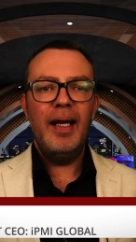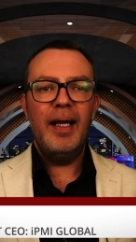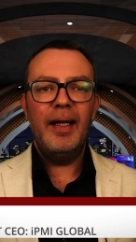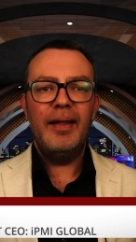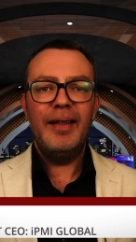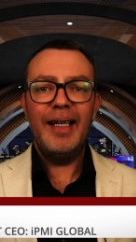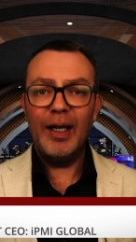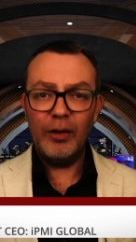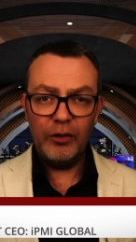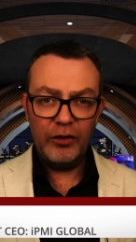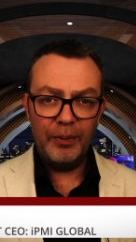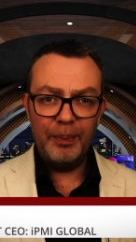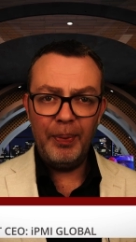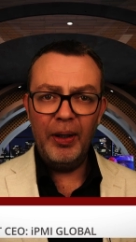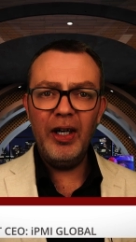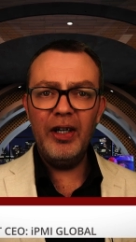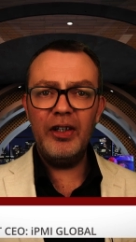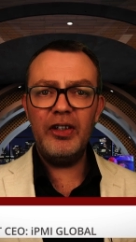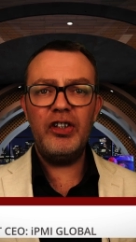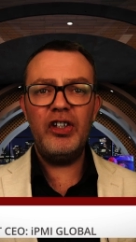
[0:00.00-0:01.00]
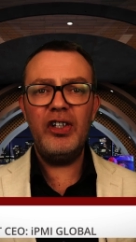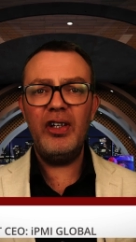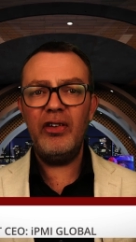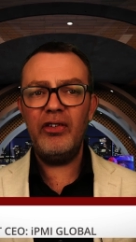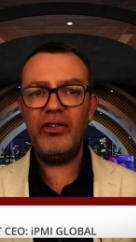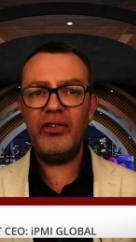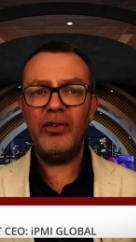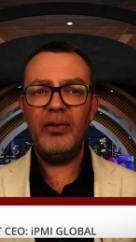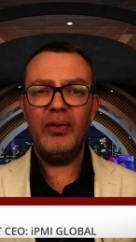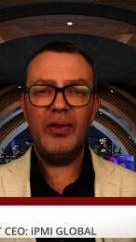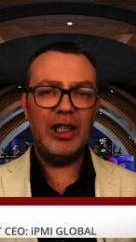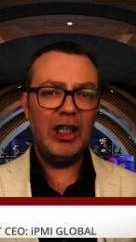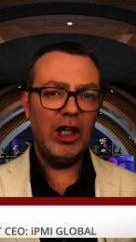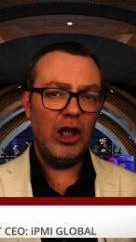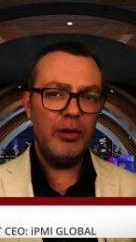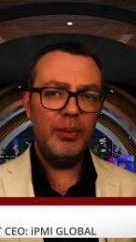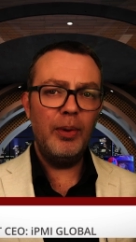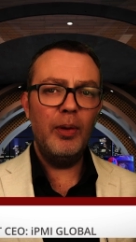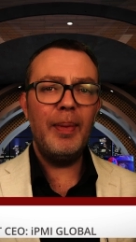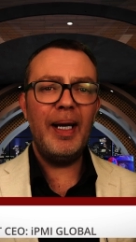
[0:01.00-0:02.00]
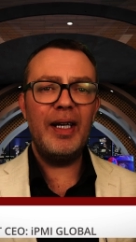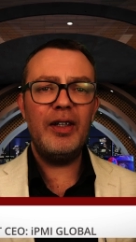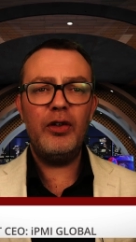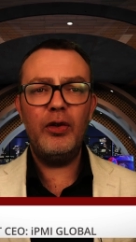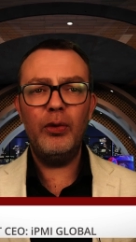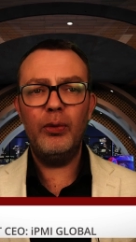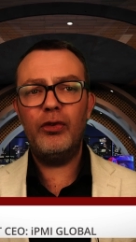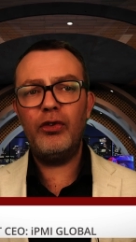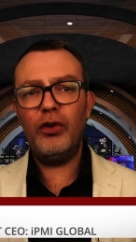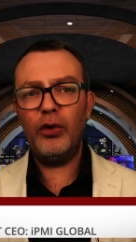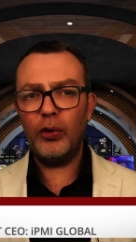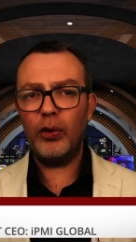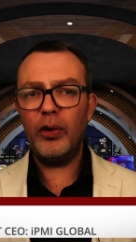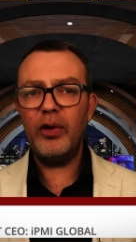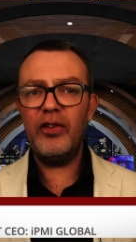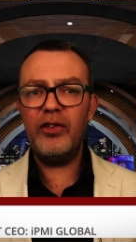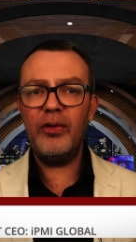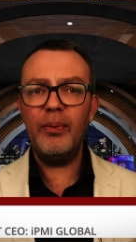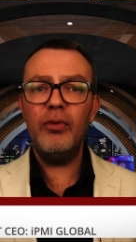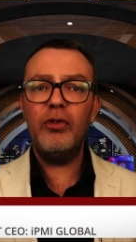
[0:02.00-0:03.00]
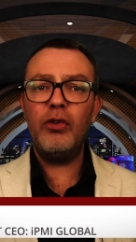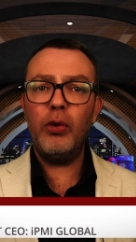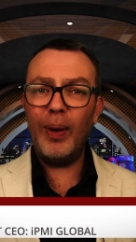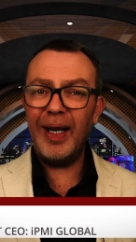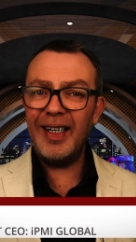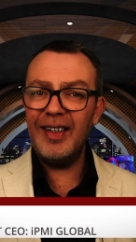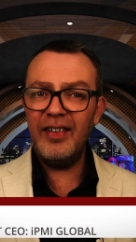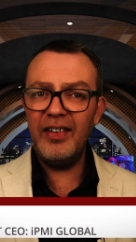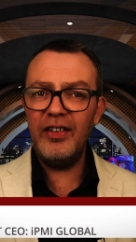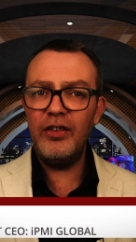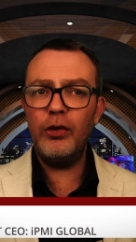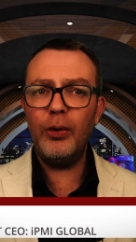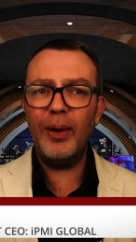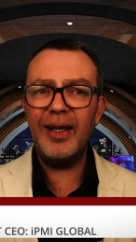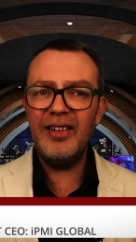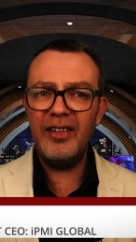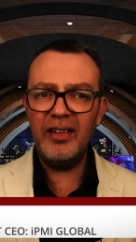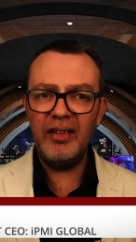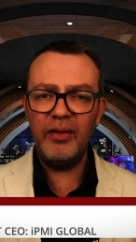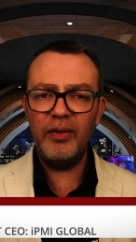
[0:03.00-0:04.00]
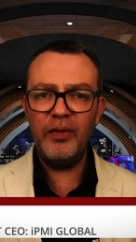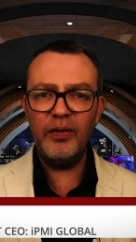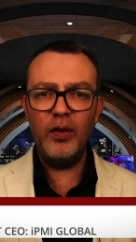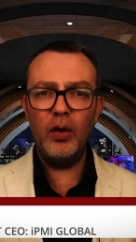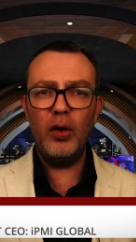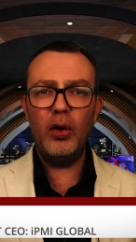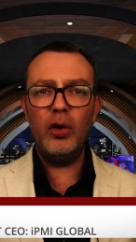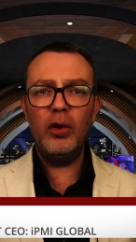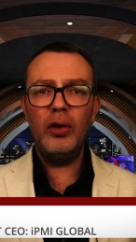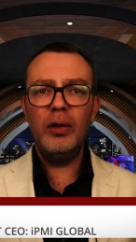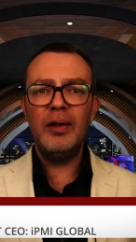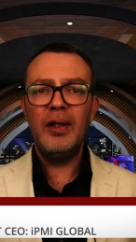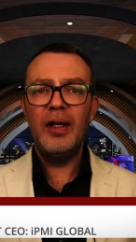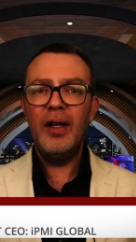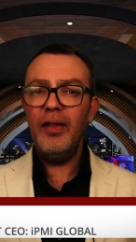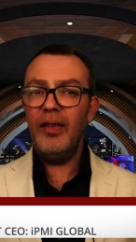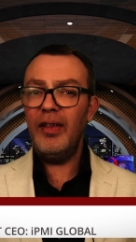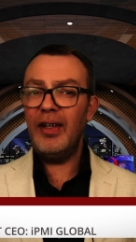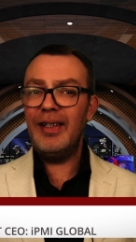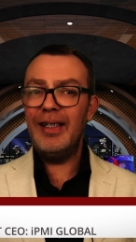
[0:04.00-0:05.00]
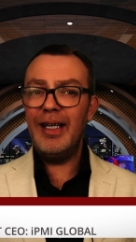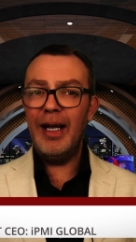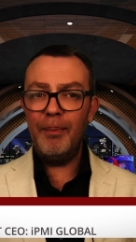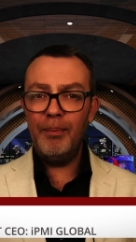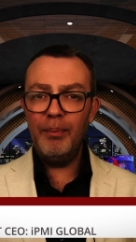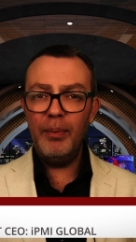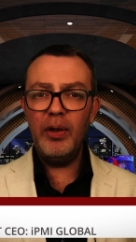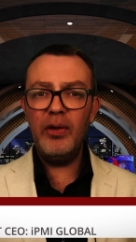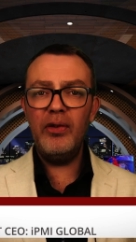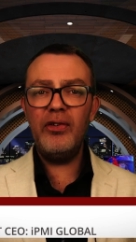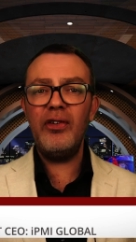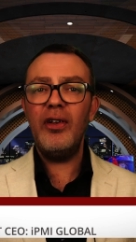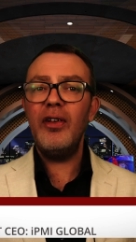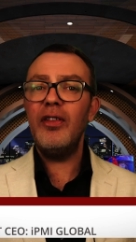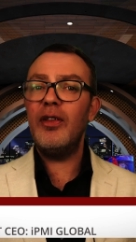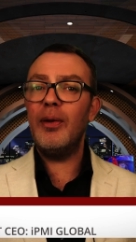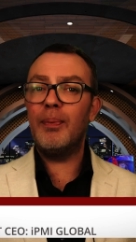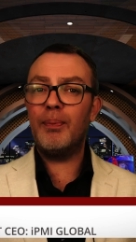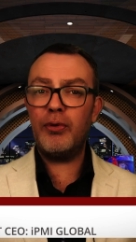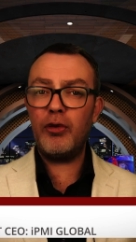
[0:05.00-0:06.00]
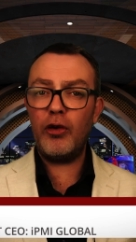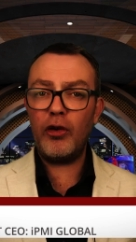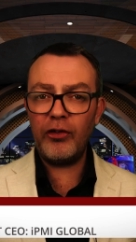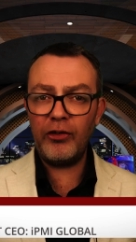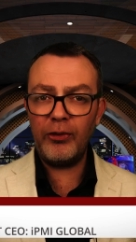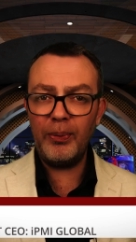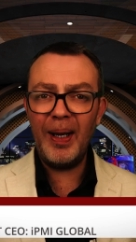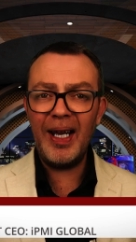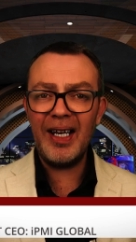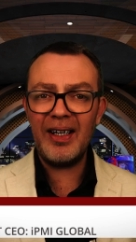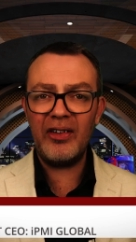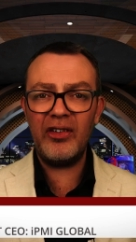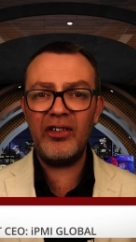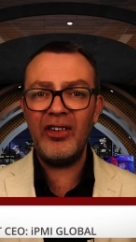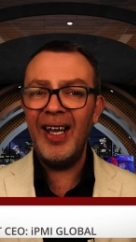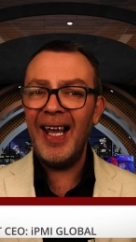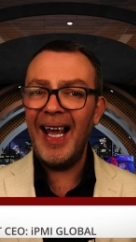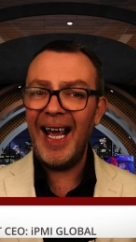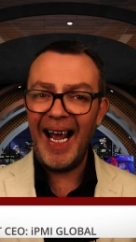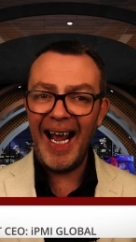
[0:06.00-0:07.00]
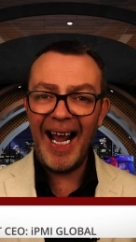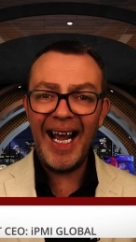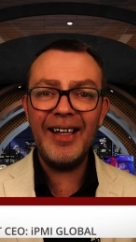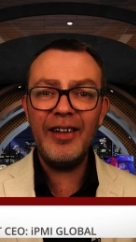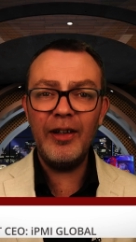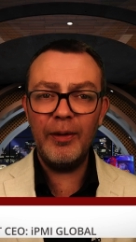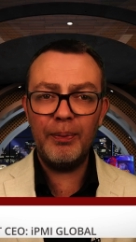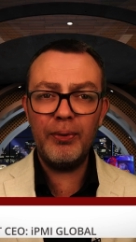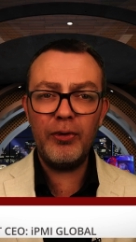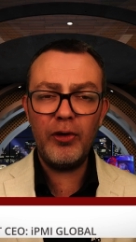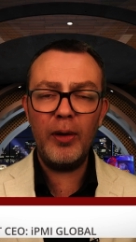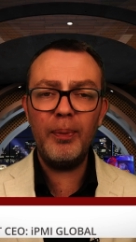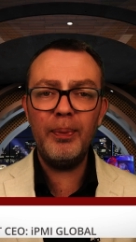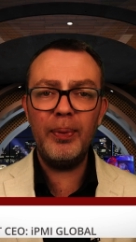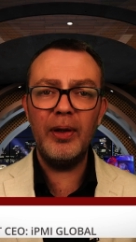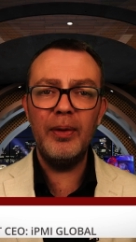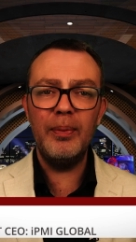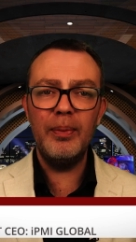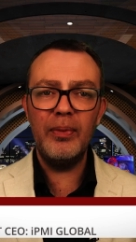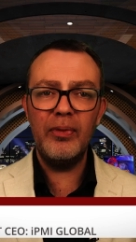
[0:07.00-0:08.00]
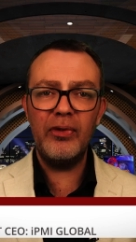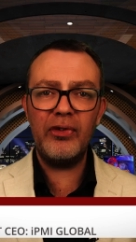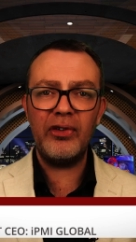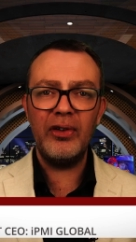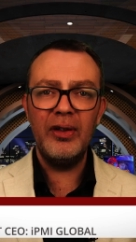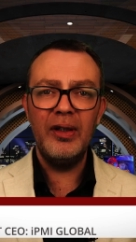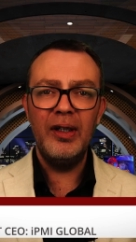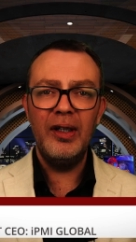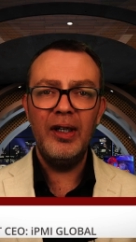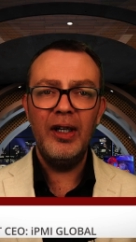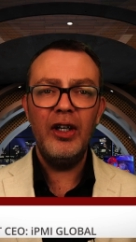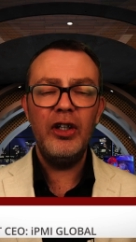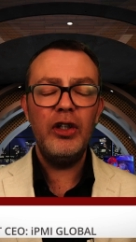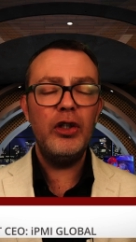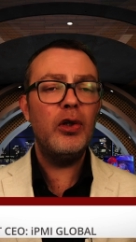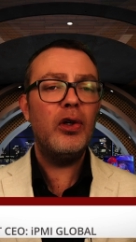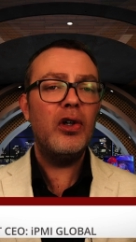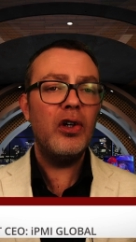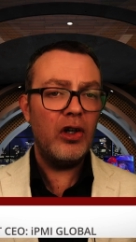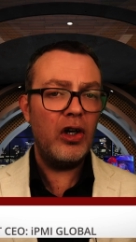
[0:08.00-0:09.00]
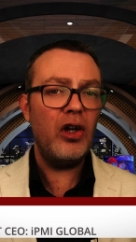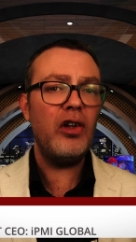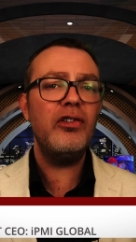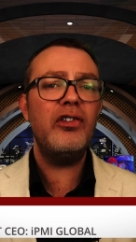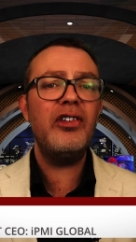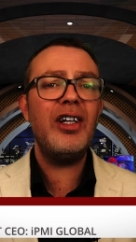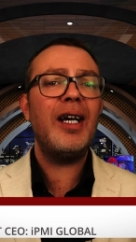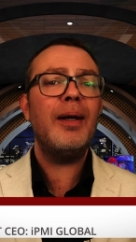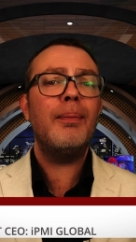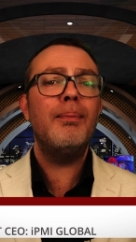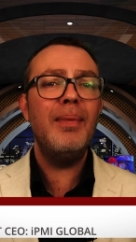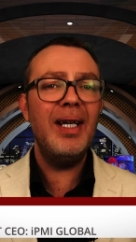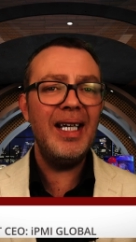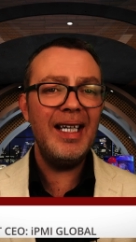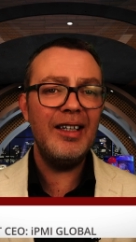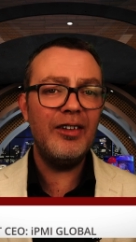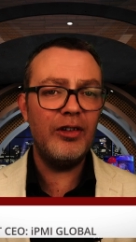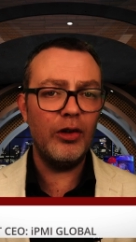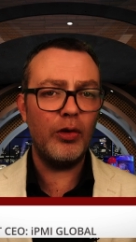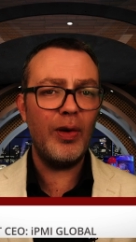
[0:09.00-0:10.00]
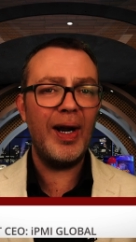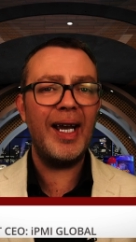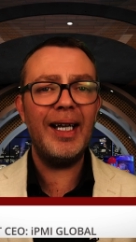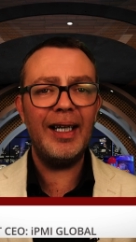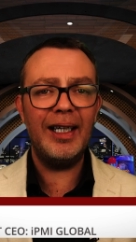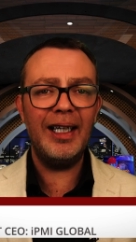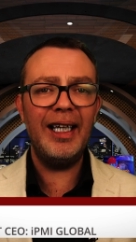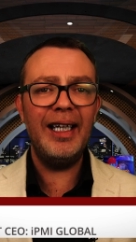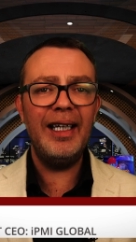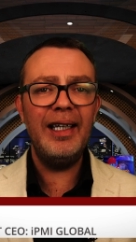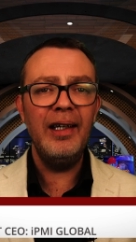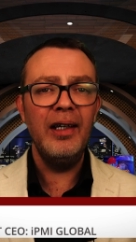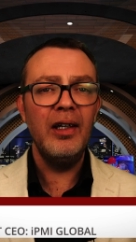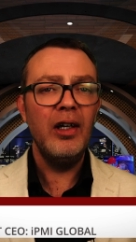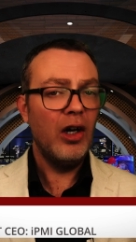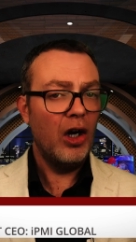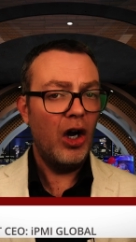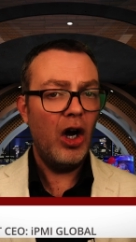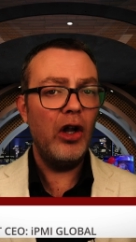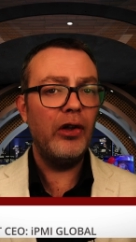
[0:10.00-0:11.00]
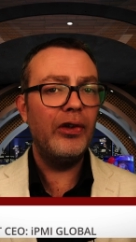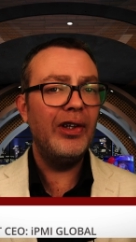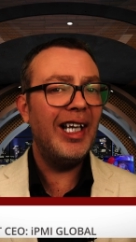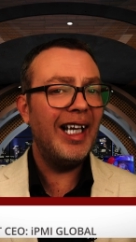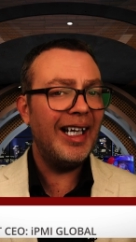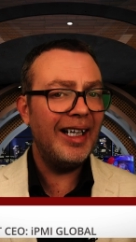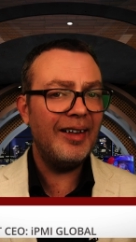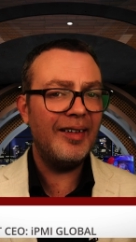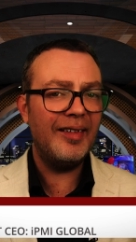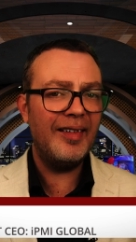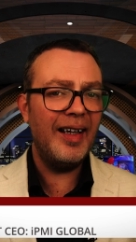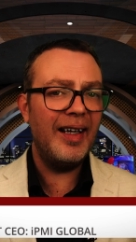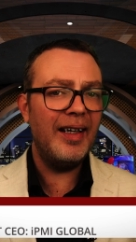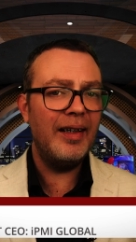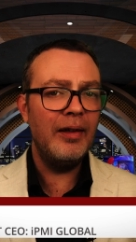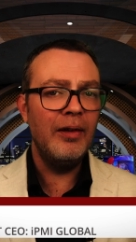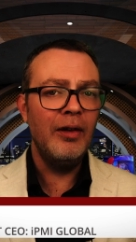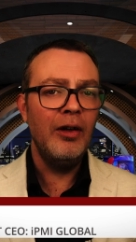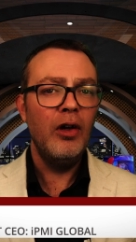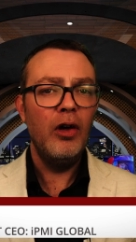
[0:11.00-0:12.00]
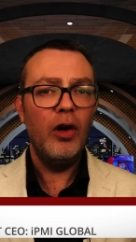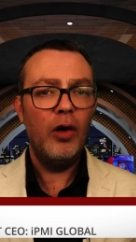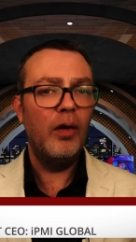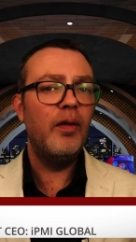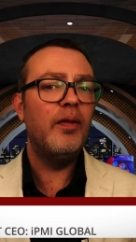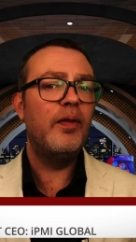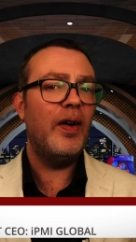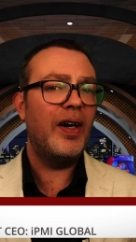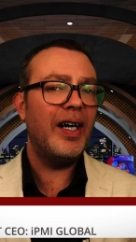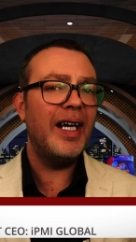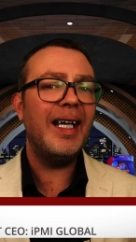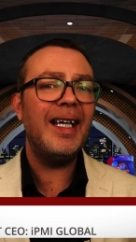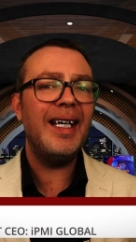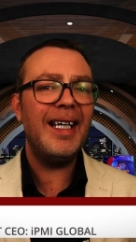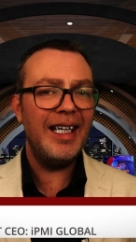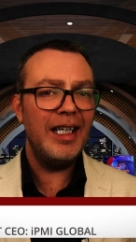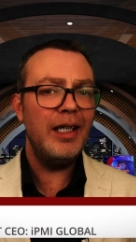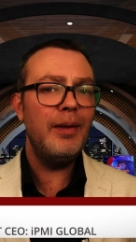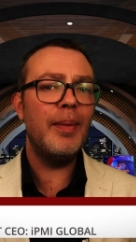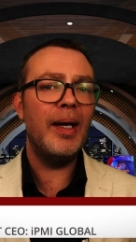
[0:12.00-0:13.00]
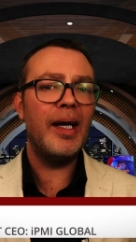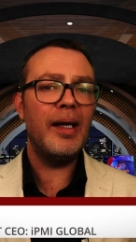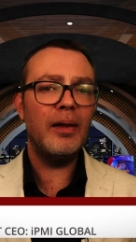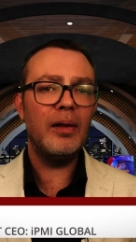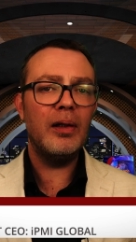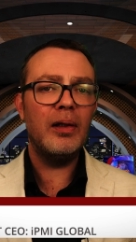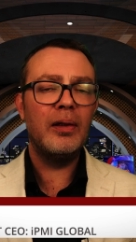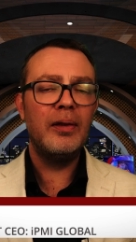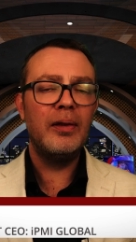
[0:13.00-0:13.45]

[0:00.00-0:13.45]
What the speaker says: Now, to purchase Global Medical Tourism 2024, the numbers, the prospects, and the problems, you can contact me directly on LinkedIn or via email.